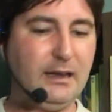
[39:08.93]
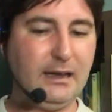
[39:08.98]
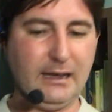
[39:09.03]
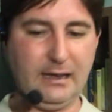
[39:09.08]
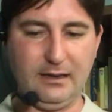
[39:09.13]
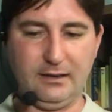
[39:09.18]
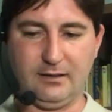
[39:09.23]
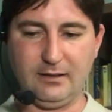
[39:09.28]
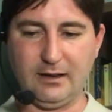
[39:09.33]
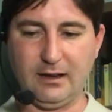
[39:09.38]

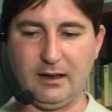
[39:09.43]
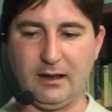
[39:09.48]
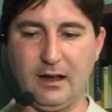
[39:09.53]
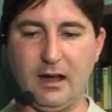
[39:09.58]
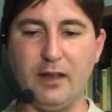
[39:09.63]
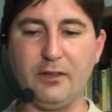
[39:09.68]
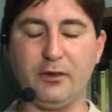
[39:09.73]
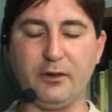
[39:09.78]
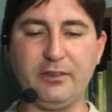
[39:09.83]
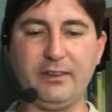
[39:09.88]
and uh,
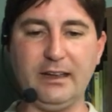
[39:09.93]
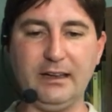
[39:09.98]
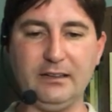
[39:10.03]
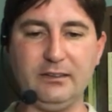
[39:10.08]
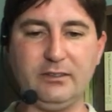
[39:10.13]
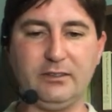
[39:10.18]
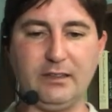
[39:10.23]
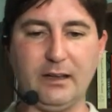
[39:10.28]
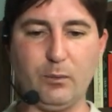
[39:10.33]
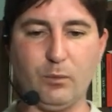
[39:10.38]
other
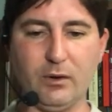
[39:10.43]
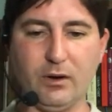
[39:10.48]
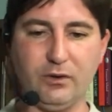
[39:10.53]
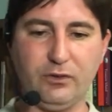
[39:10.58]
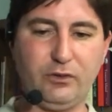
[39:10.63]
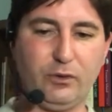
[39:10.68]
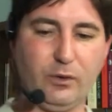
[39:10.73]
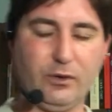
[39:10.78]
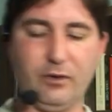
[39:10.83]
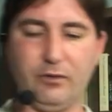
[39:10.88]
things that were
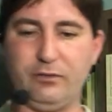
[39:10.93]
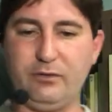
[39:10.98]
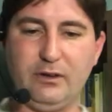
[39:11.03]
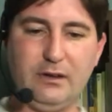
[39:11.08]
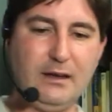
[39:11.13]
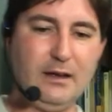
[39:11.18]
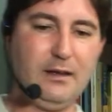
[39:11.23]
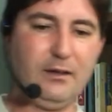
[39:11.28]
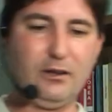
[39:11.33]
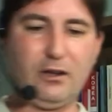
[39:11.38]
sort of
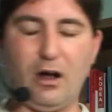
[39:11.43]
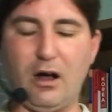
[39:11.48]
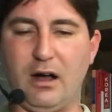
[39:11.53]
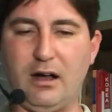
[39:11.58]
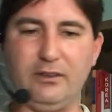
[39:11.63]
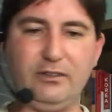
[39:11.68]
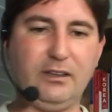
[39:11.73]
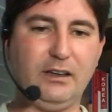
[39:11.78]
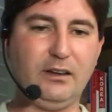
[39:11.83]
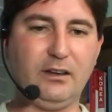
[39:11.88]

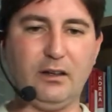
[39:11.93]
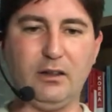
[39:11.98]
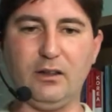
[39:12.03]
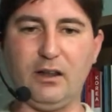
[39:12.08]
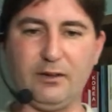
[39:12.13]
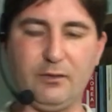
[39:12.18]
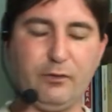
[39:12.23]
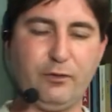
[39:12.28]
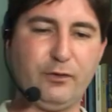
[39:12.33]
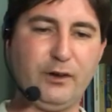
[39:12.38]
causing a
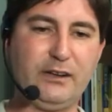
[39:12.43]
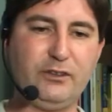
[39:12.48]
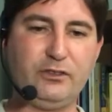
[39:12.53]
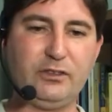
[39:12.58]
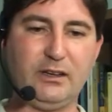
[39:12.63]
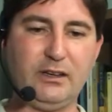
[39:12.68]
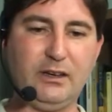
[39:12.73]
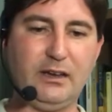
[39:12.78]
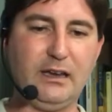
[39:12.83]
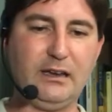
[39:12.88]
lot of
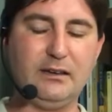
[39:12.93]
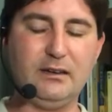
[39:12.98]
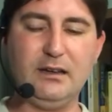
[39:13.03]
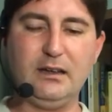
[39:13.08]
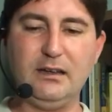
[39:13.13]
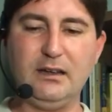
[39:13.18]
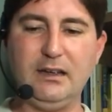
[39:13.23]
friction and